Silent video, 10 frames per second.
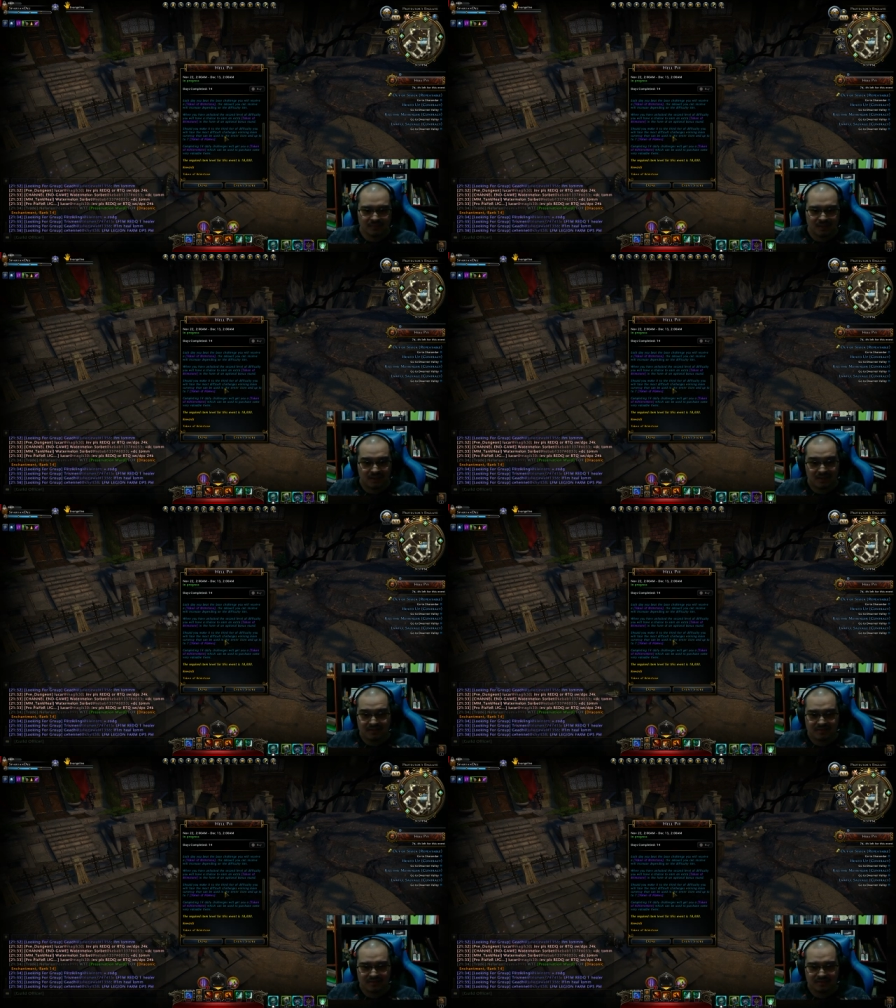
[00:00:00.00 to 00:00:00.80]
I
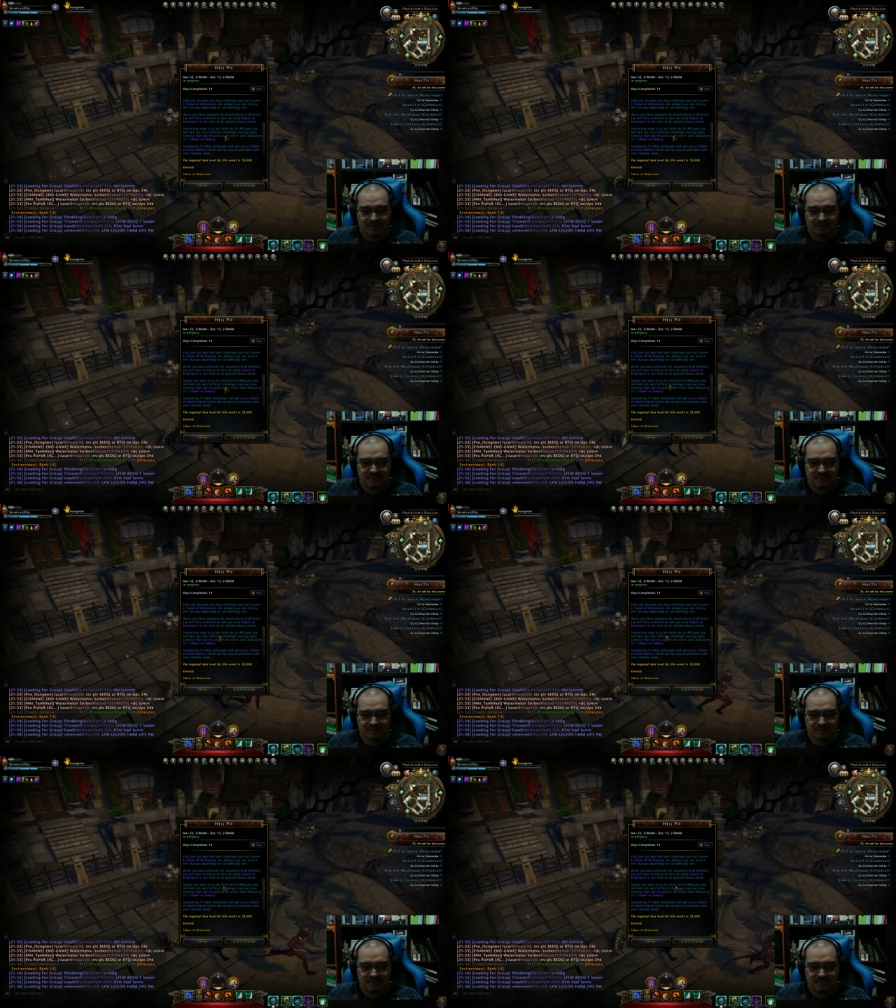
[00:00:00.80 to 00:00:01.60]
guess,
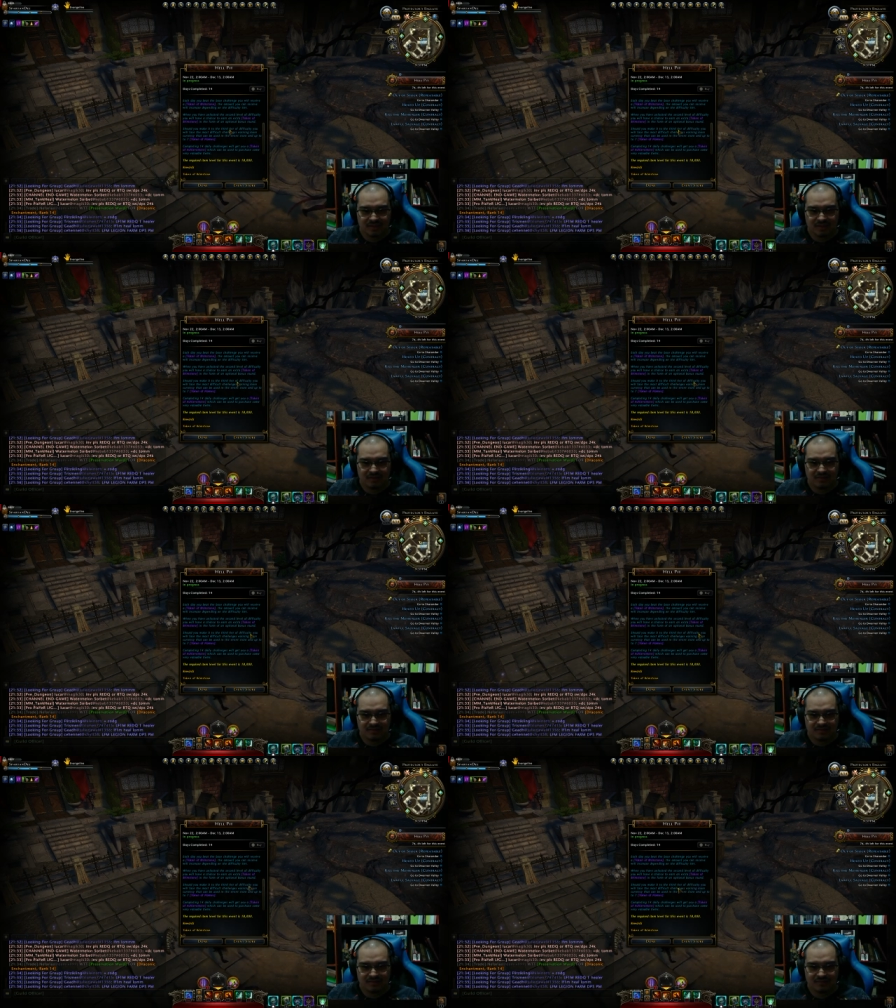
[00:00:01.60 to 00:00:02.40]
Make it the
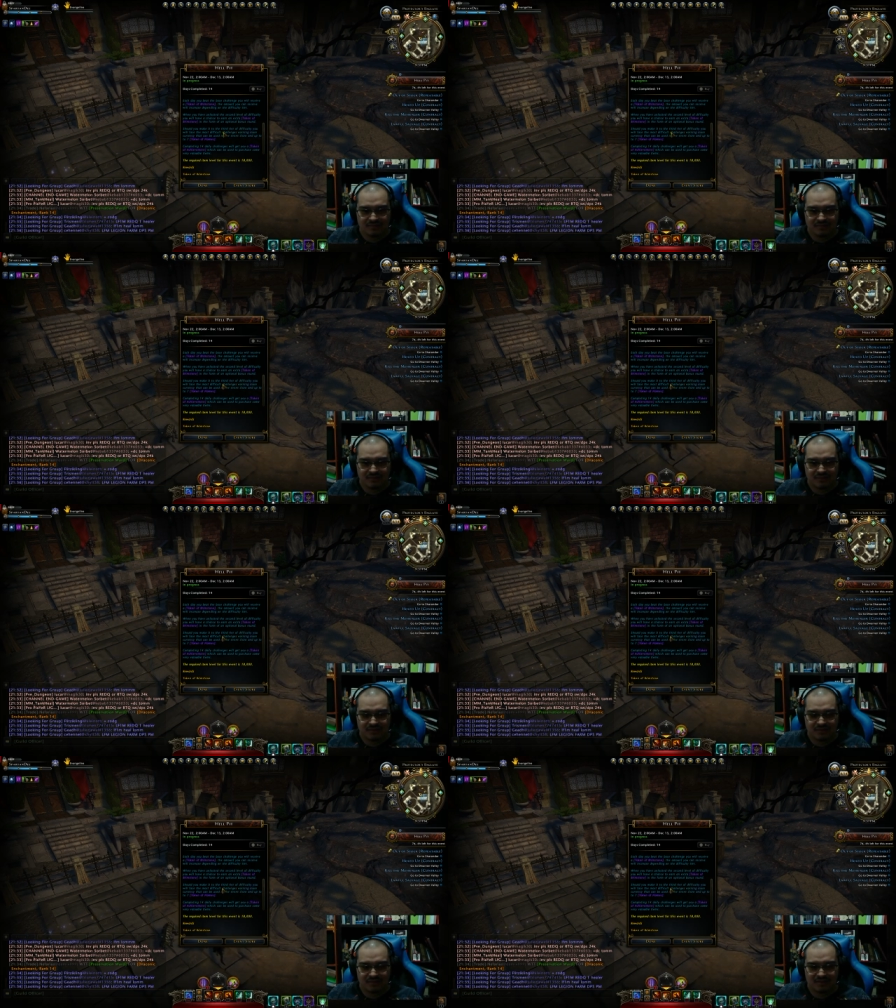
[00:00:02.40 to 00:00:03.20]
third tier of difficulty.